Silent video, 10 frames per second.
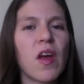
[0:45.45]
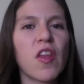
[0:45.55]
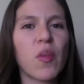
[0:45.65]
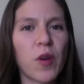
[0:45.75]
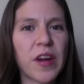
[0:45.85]

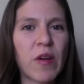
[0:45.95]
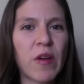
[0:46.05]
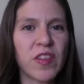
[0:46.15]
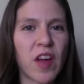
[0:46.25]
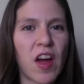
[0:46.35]
The workout
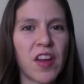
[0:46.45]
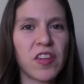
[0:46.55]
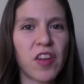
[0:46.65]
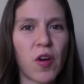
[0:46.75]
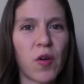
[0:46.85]
is
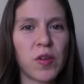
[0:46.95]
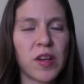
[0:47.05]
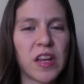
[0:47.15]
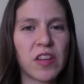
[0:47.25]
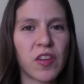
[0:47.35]
unknown
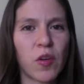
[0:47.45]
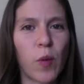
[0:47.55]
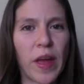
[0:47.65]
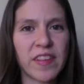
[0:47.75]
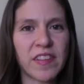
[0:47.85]
until
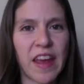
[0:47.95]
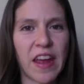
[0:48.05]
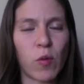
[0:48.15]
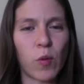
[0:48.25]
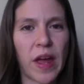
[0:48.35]
Wednesday
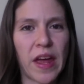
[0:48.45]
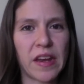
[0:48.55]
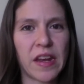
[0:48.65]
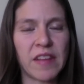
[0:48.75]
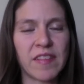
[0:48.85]
when
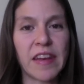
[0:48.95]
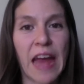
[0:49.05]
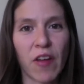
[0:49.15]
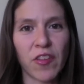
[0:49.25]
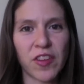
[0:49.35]
it's
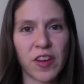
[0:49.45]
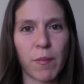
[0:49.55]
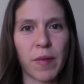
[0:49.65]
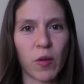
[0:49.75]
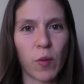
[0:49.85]
announced in a
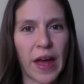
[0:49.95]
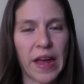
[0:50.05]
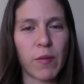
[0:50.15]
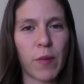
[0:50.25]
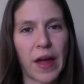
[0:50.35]
big way
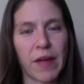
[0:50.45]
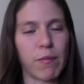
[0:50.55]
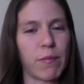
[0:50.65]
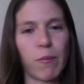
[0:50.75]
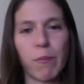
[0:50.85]
by
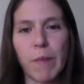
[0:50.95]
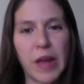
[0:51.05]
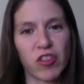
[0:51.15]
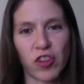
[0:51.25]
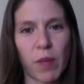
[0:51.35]

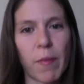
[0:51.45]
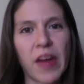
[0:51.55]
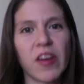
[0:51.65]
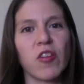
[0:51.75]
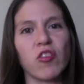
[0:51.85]
major
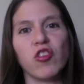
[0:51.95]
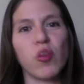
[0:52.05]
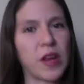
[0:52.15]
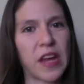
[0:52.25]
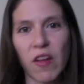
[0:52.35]
competitors
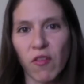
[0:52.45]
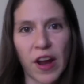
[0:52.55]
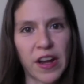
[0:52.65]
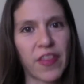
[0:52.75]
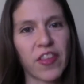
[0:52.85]
doing it
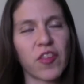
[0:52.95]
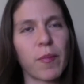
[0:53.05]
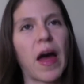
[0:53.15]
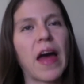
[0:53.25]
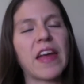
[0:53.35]
right on the
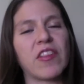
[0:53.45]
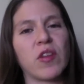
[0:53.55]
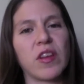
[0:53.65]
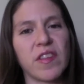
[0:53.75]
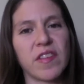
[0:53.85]
spot as soon
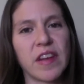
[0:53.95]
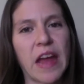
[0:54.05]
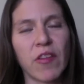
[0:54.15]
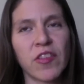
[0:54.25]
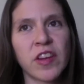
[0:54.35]
as it's
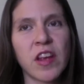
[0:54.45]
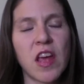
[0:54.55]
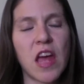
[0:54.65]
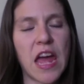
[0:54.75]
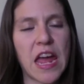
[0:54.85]
announced.
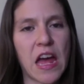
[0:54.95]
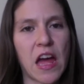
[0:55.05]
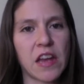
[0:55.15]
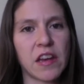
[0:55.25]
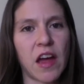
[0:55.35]

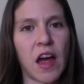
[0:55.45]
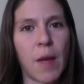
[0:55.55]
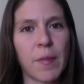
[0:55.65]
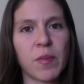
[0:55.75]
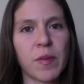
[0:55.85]
And
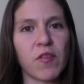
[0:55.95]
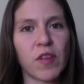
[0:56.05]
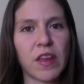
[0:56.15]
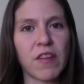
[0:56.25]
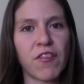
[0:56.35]
it's been
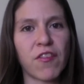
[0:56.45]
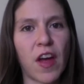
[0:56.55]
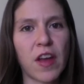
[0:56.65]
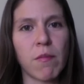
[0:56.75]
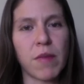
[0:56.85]
really
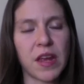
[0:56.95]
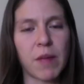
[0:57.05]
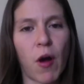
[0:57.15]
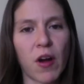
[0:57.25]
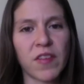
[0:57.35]
fun being
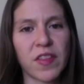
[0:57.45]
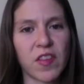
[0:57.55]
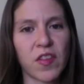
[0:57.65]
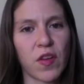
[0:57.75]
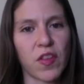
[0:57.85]
part of it
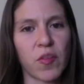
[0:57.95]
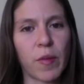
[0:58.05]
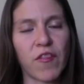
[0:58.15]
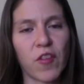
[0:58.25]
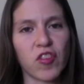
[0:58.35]
this year. This is my
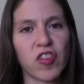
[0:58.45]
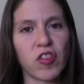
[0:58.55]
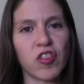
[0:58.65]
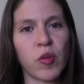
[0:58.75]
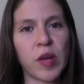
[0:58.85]
first year
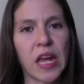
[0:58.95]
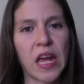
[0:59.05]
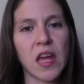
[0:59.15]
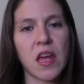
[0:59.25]
doing it.